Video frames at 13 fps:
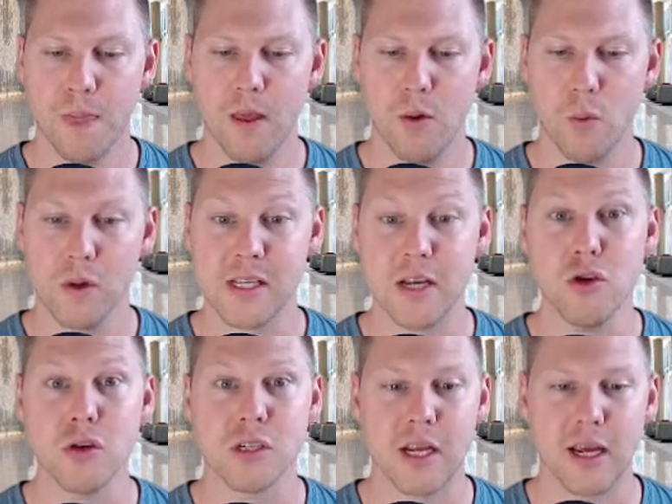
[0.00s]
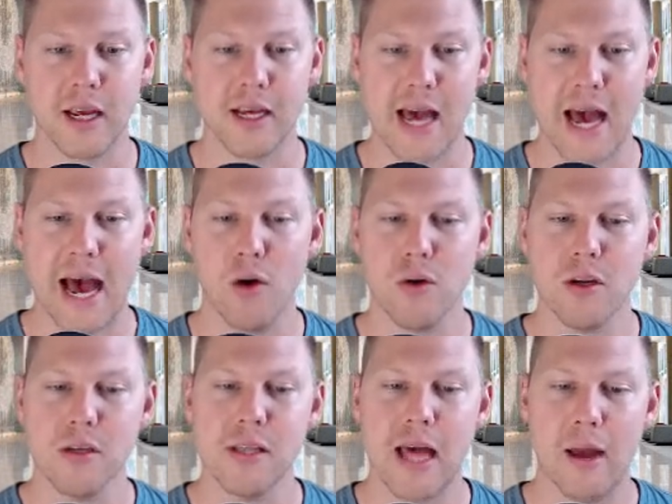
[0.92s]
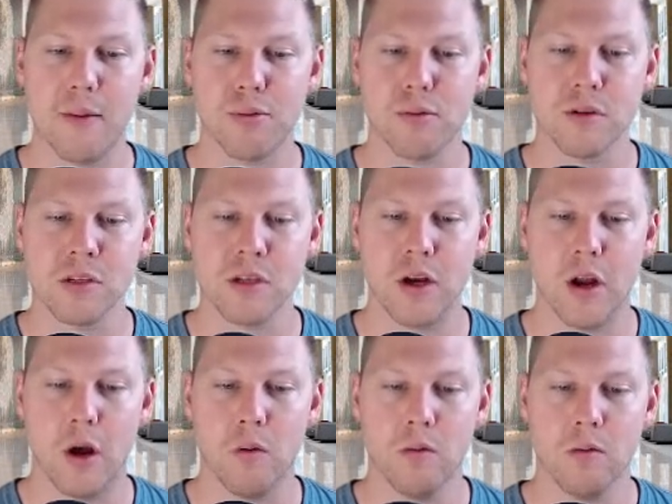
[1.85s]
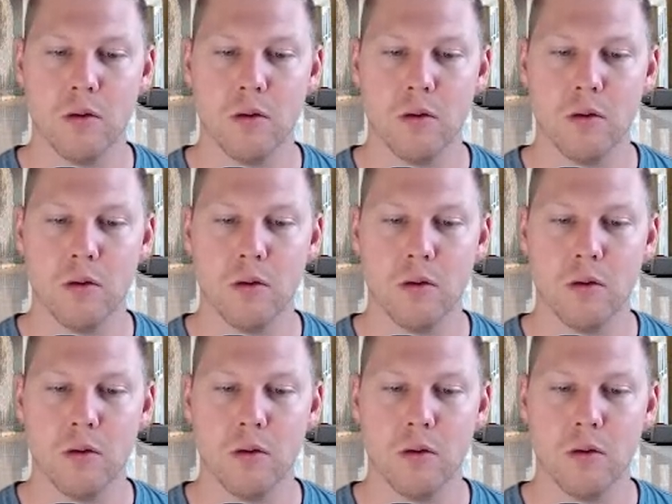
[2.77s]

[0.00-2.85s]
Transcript: what's interesting is, how does that person know